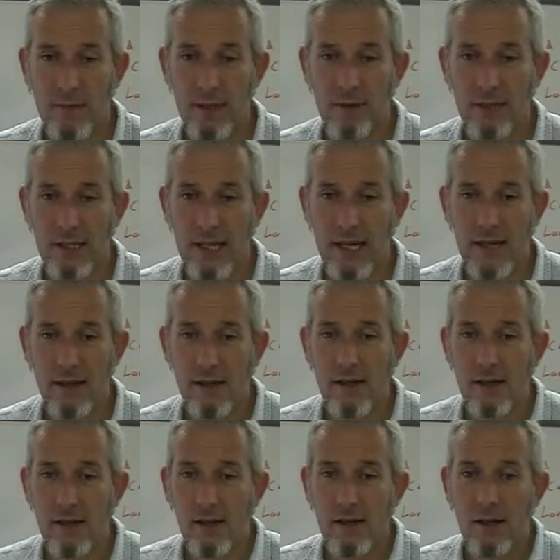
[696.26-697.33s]
Okay,
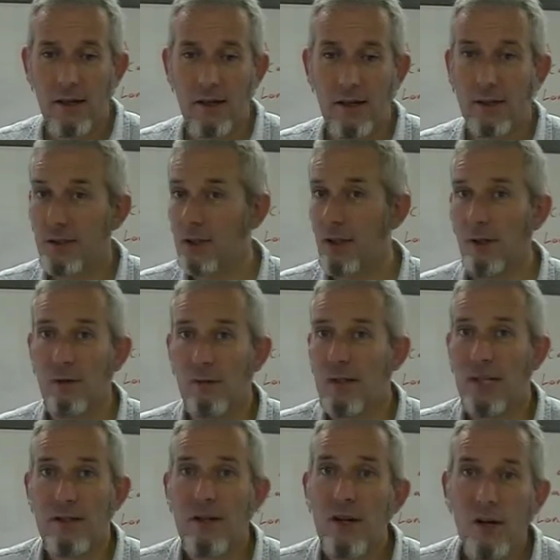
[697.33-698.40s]
uh, so
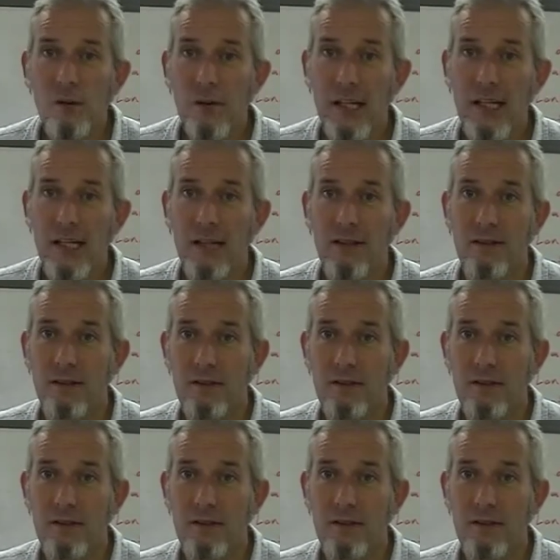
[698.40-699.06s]
there's no need